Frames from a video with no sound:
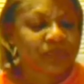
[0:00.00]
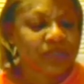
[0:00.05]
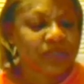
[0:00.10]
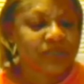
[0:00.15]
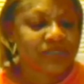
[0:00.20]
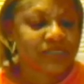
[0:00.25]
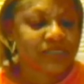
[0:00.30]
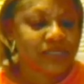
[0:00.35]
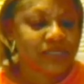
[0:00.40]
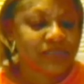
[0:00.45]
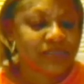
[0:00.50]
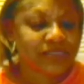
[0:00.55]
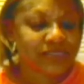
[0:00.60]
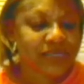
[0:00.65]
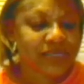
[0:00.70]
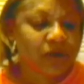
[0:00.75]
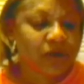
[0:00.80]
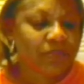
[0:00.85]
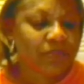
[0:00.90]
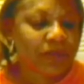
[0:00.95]
you see,
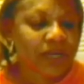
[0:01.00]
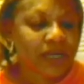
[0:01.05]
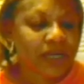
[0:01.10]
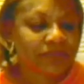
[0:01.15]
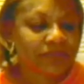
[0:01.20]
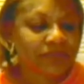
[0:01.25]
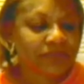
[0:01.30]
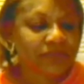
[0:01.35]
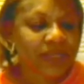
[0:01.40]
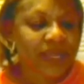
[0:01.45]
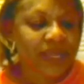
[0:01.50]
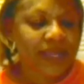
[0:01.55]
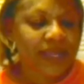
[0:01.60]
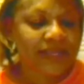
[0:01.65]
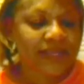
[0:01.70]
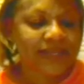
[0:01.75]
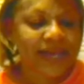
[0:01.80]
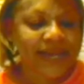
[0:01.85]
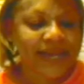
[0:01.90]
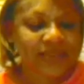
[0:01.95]
Selma
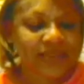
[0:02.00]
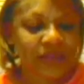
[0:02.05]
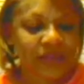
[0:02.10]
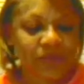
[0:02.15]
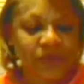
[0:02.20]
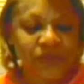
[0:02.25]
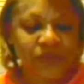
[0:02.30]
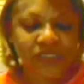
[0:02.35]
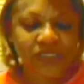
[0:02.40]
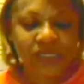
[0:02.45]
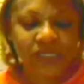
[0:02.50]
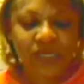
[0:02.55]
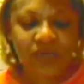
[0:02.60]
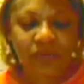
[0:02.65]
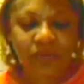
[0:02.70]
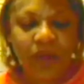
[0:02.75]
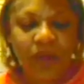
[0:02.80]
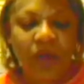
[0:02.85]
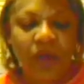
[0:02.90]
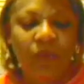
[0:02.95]
and Night at the
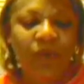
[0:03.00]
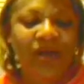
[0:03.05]
Museum.